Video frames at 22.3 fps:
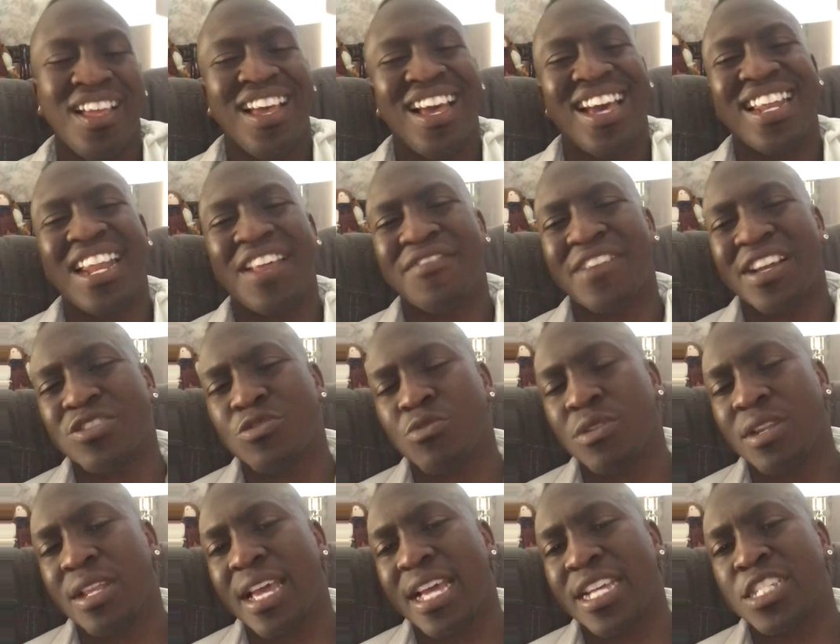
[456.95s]
And I've got to
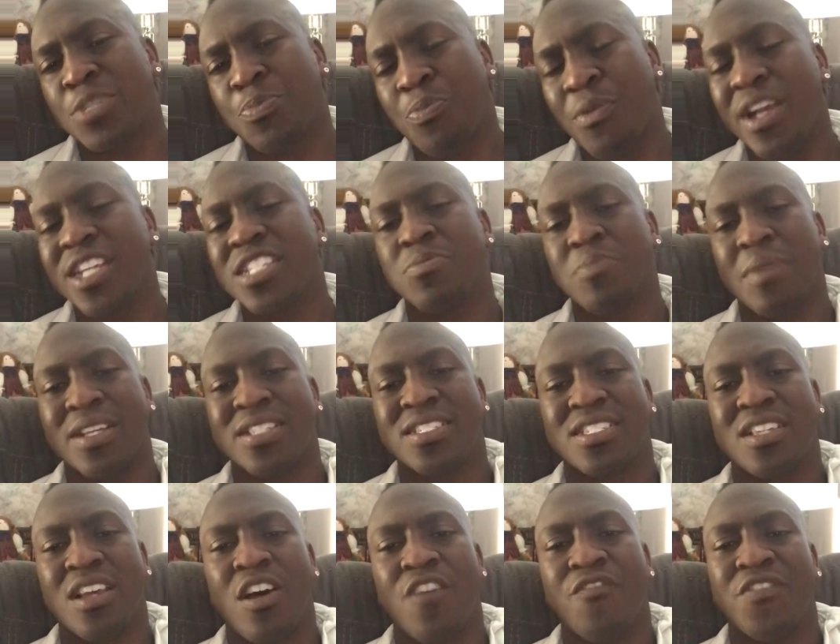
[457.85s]
really express
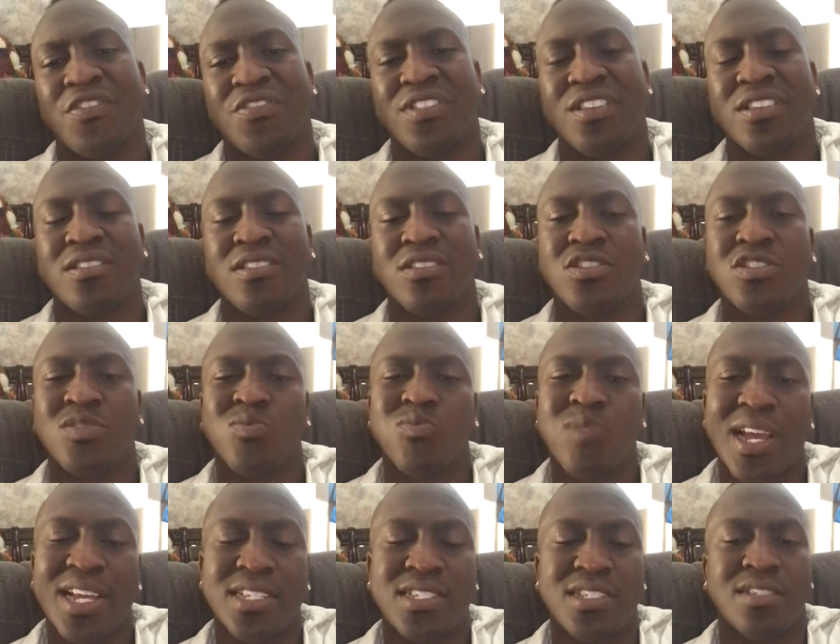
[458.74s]
myself in this
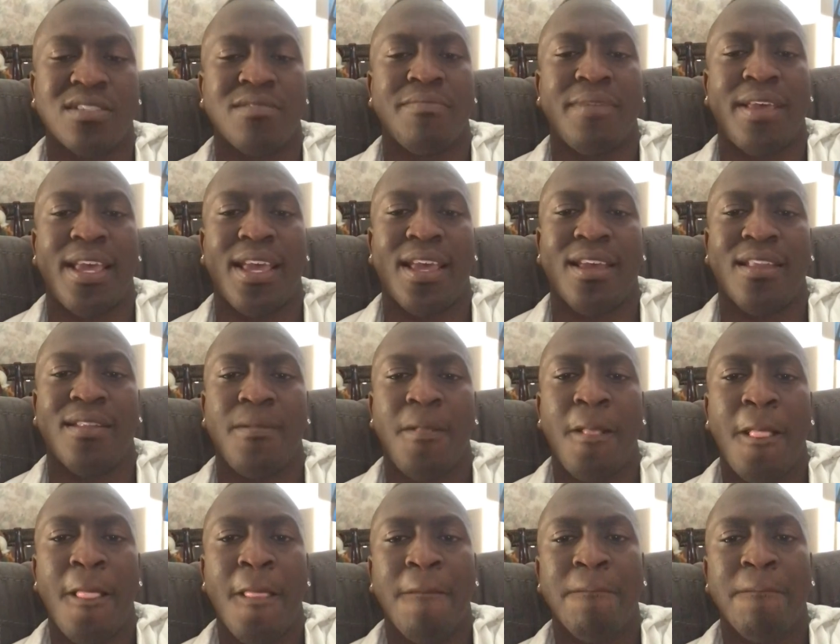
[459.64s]
situation, man.